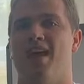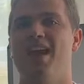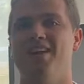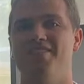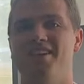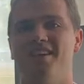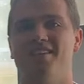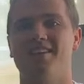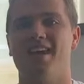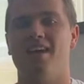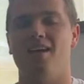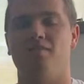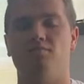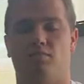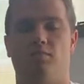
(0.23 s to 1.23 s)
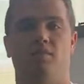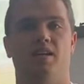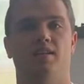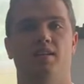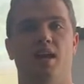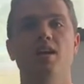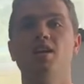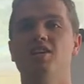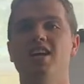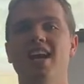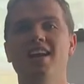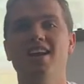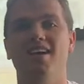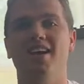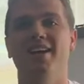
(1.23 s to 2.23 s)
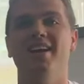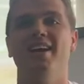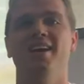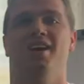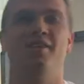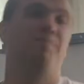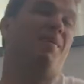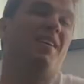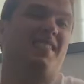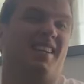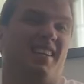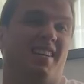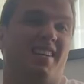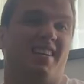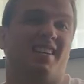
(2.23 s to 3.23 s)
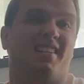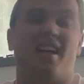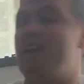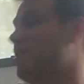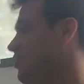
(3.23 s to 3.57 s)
Hello year 10, year 10, year 9, basically year 10,